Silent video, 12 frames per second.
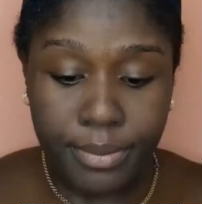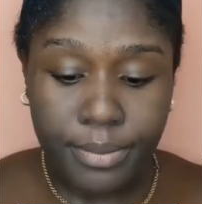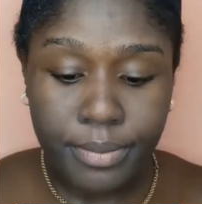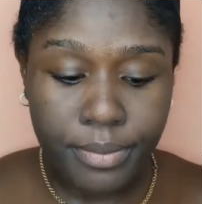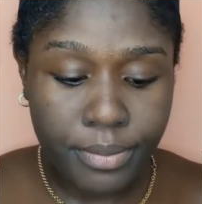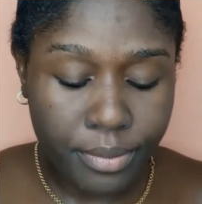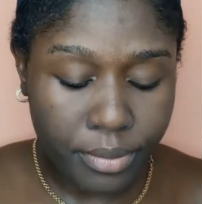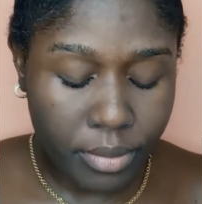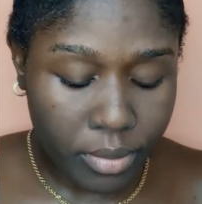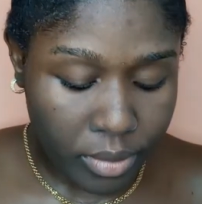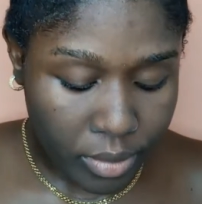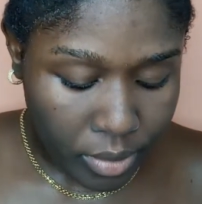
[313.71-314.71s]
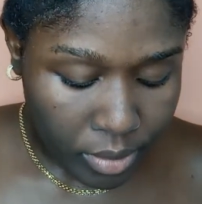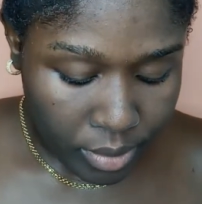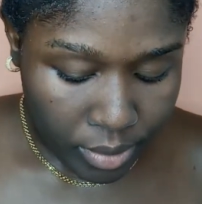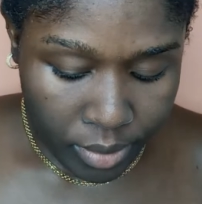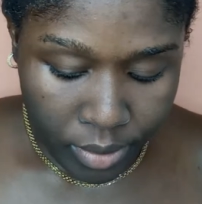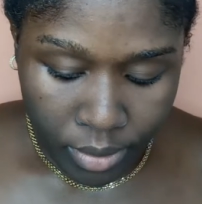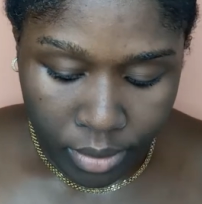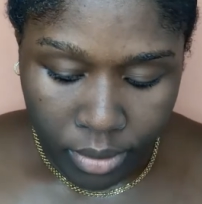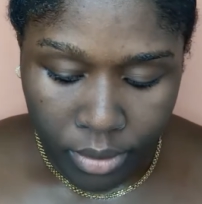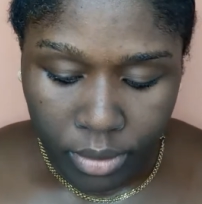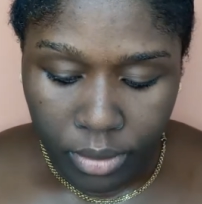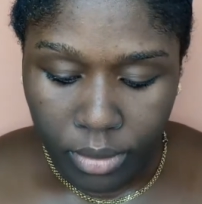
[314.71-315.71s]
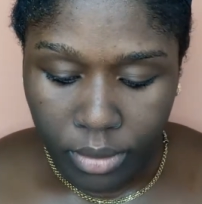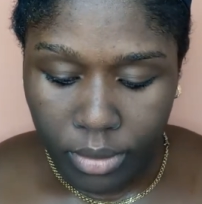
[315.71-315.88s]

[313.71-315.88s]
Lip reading: No one is speaking in this clip.